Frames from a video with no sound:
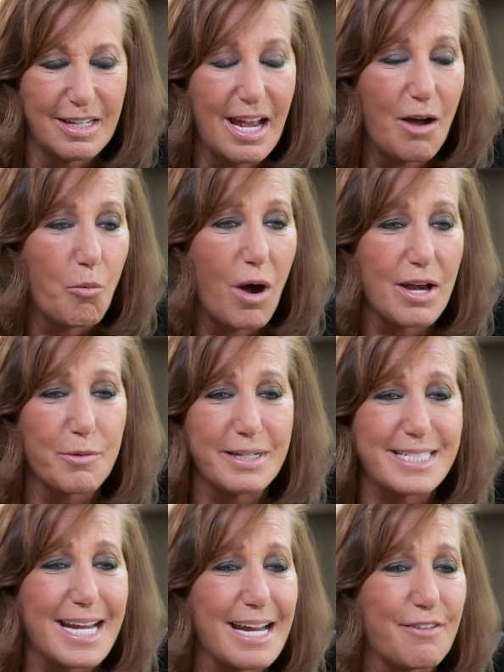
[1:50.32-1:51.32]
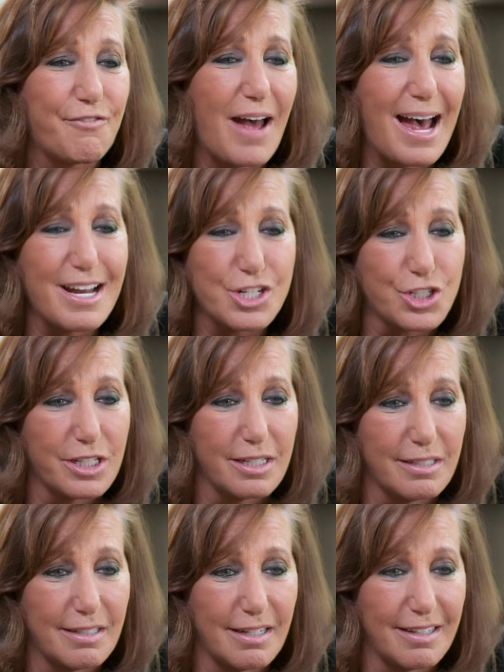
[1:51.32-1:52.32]
you feel like why do we take
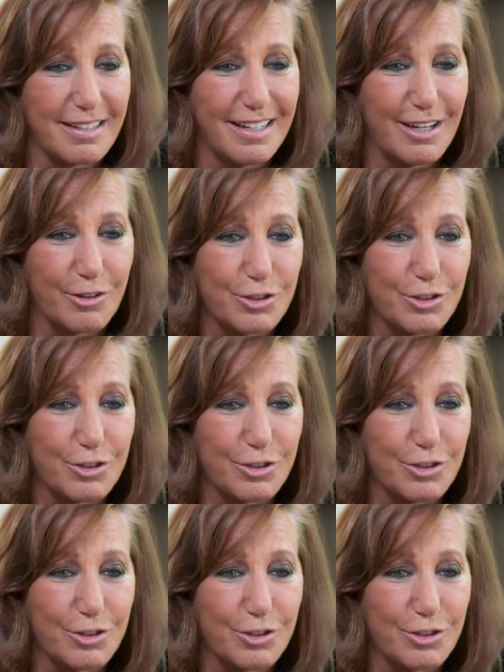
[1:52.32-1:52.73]
fashion? You know,